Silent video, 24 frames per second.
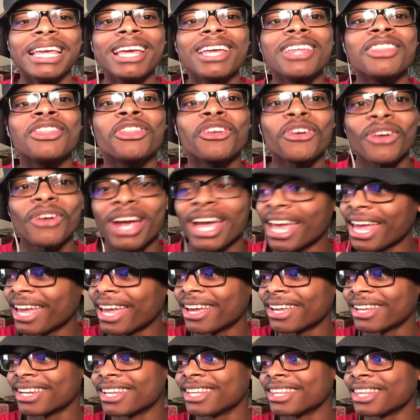be in their
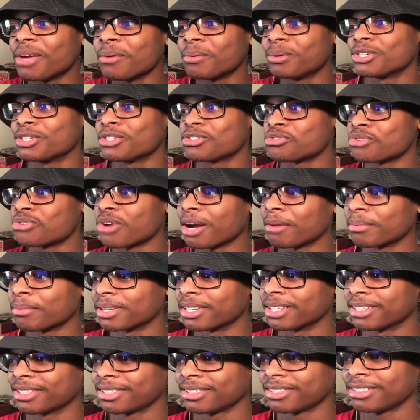hand, and they would just
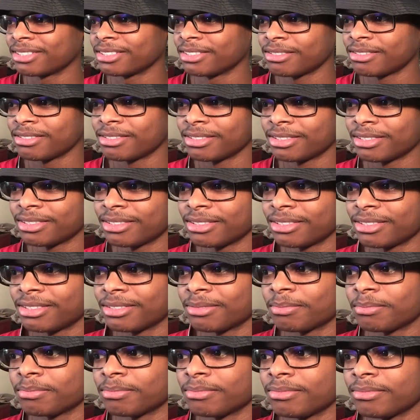drop it.
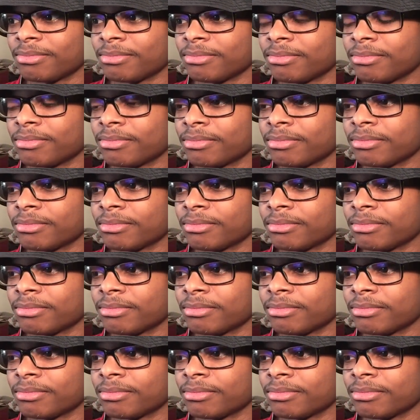Name